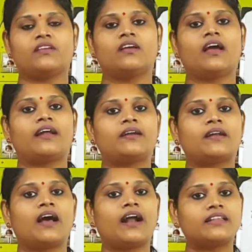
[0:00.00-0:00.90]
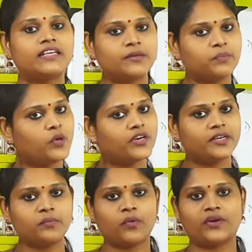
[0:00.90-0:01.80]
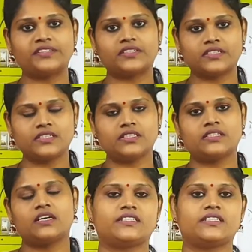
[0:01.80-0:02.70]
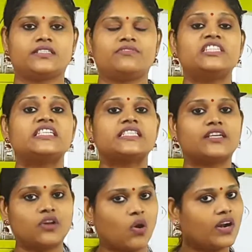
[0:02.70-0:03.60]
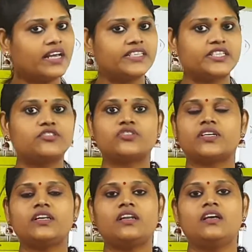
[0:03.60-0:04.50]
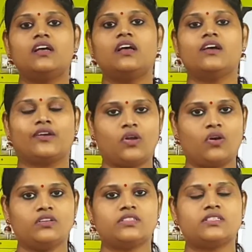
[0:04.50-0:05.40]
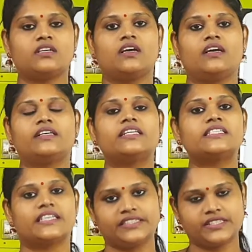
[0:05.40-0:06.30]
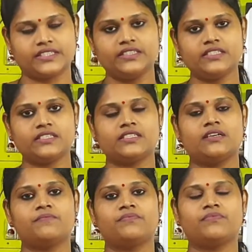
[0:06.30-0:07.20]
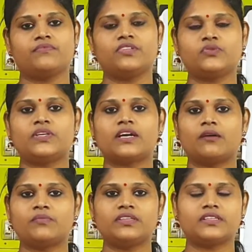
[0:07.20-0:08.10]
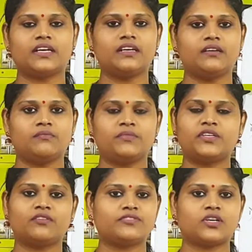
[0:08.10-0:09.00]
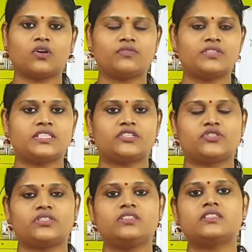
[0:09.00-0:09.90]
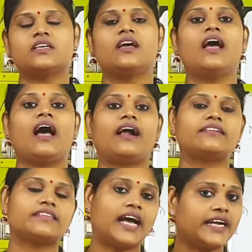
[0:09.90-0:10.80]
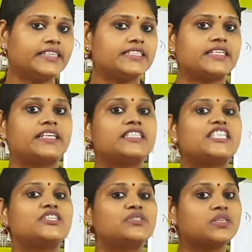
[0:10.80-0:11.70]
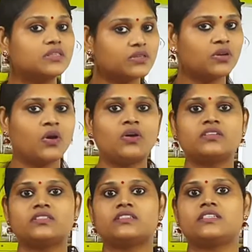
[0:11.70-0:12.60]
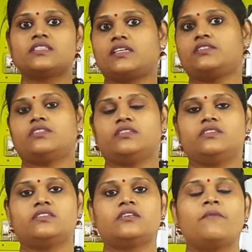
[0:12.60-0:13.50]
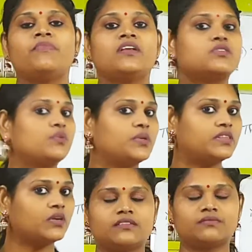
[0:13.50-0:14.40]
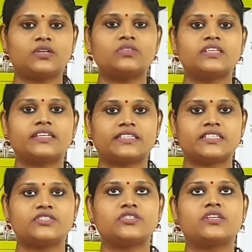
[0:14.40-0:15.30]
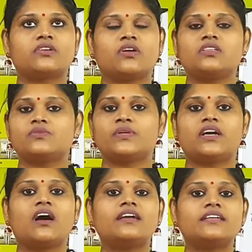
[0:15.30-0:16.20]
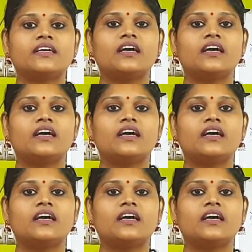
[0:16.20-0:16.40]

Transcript: And another important point is which is a non-essential clause in the sentence which will come in the mid of the conversations, and that is an essential clause in the sentence. So without that essential clause, we can't